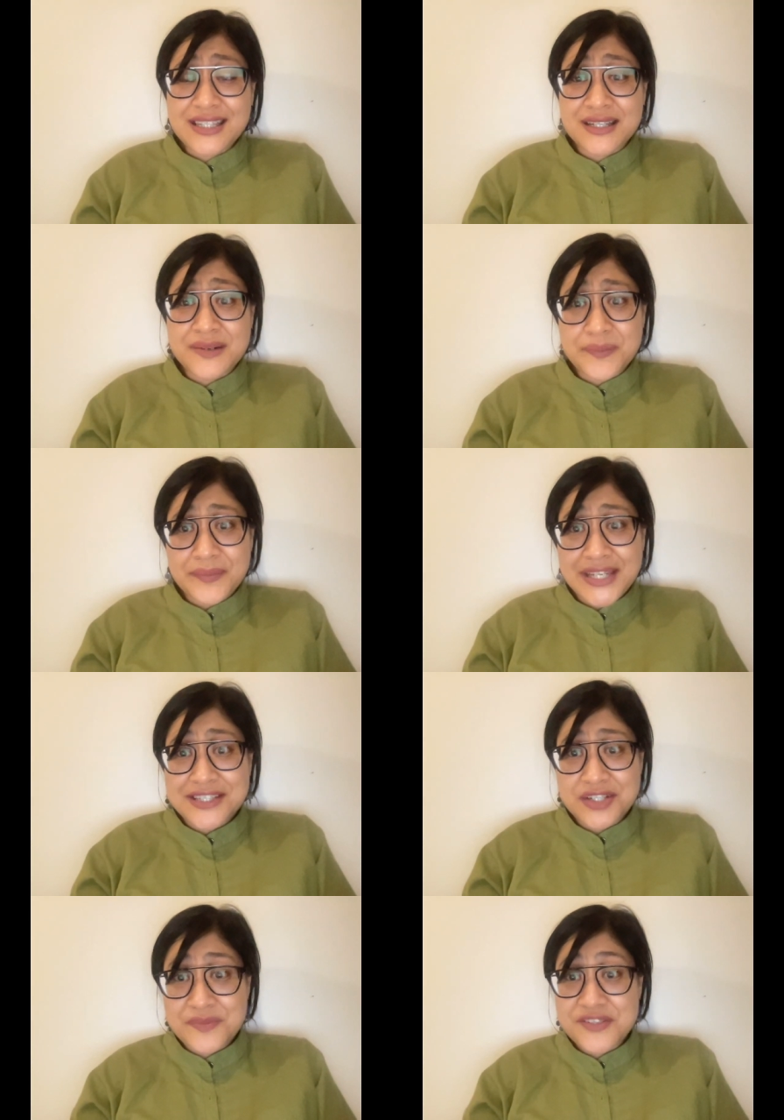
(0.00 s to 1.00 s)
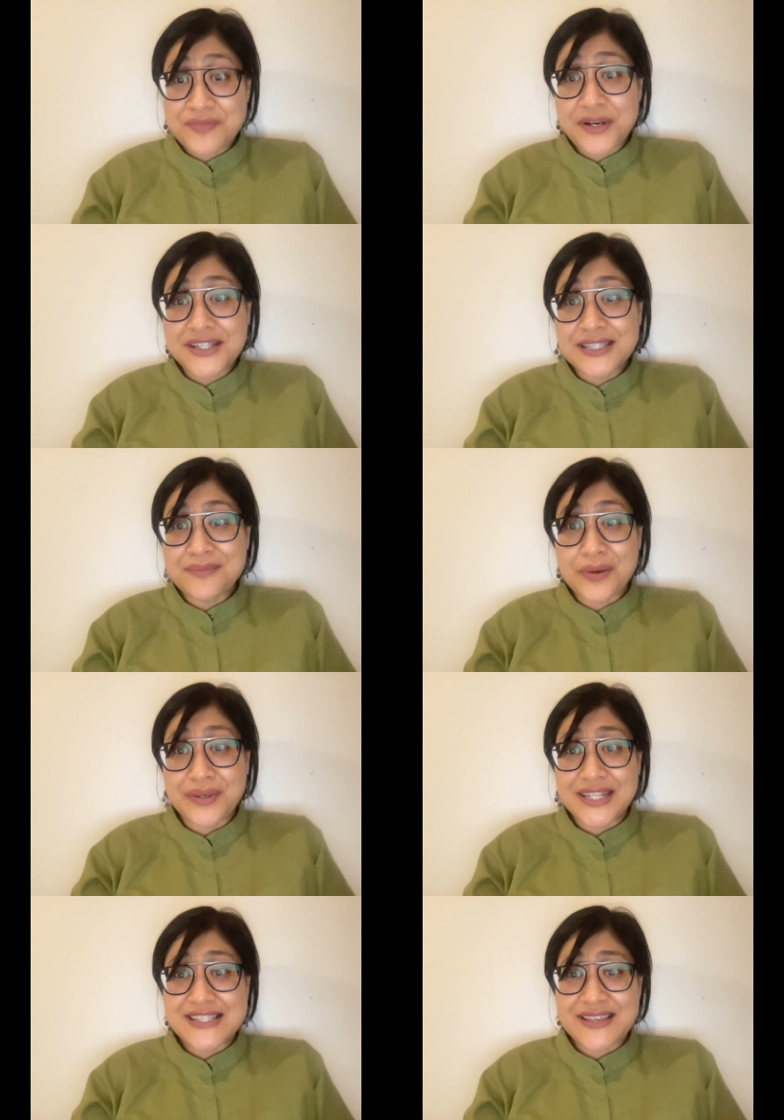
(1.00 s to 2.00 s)
Um, and in terms of bodily
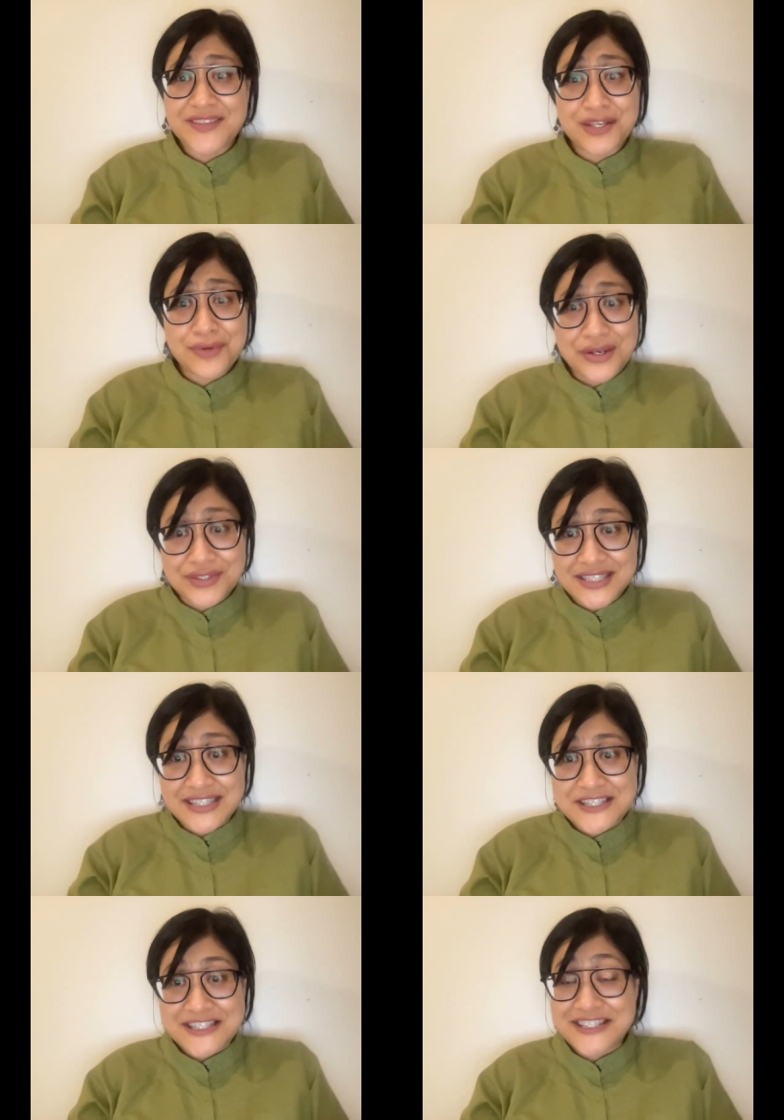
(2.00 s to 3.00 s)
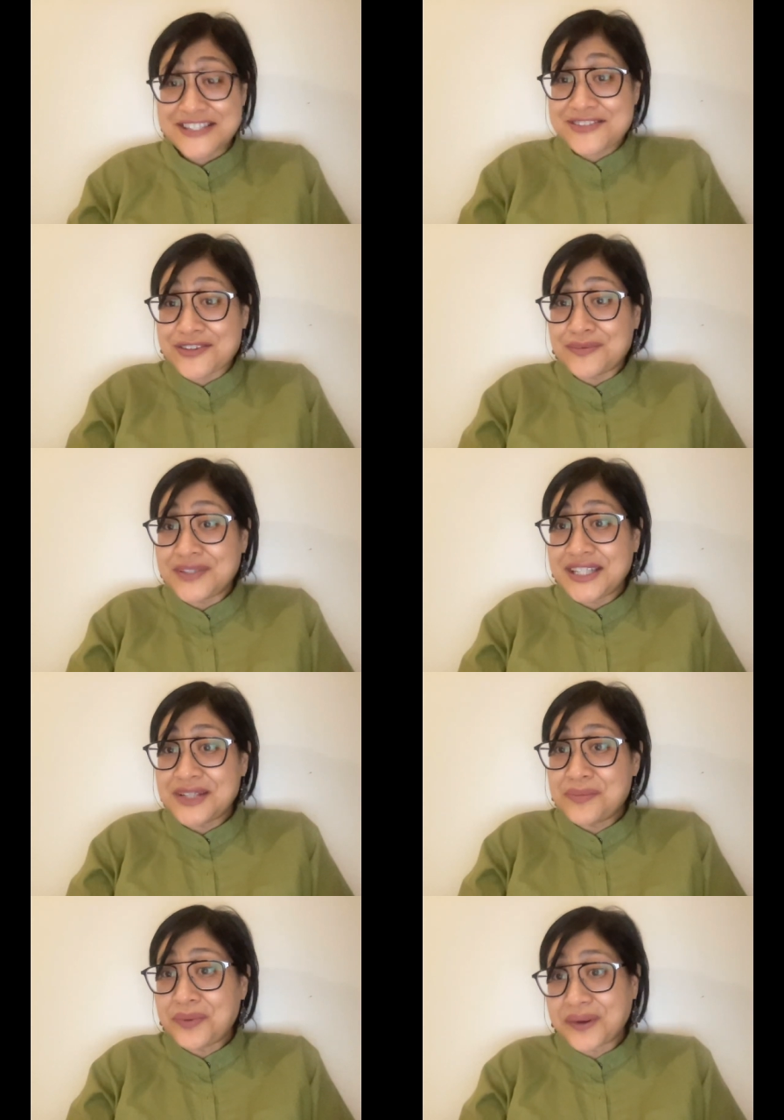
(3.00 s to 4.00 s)
poetics, I think groundedness is extremely
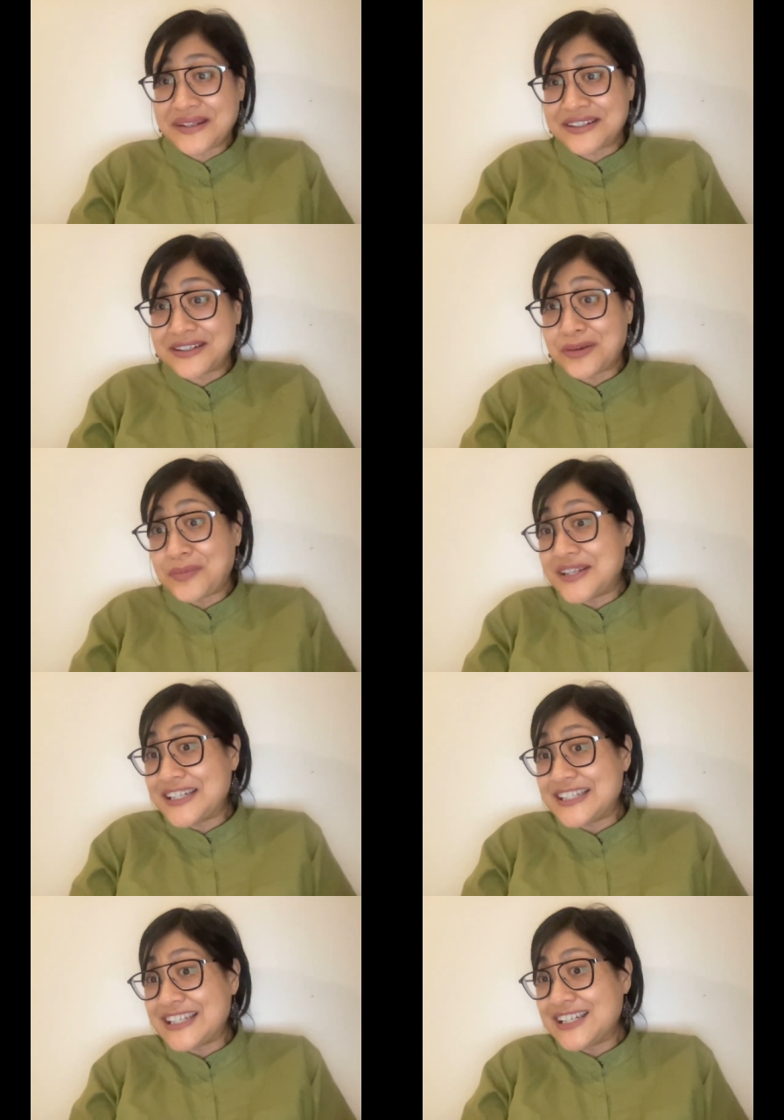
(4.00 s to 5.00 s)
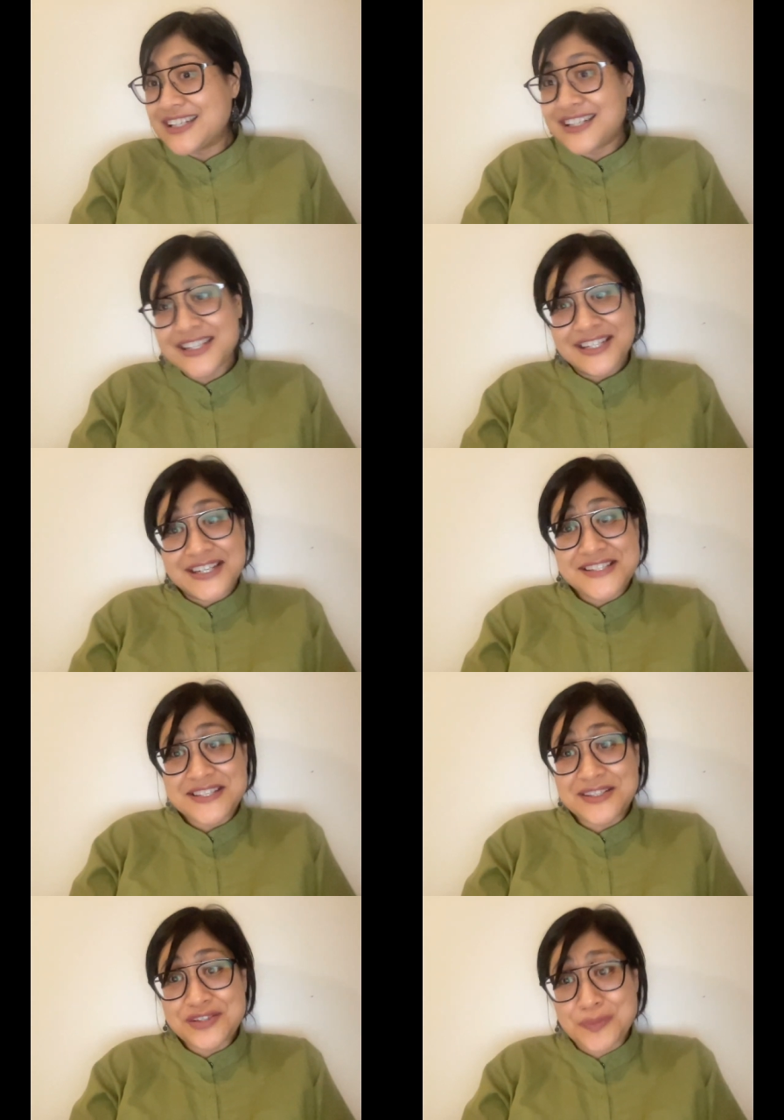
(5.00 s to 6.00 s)
important, no pun intended. It's a
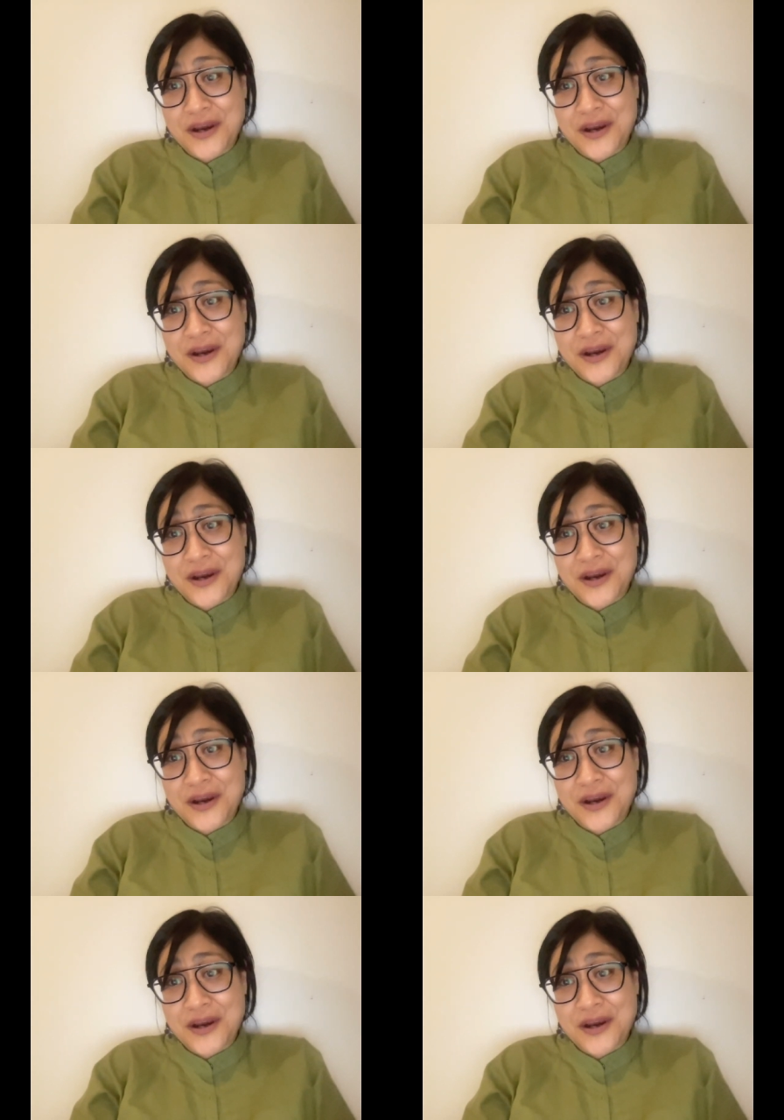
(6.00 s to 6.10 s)
huge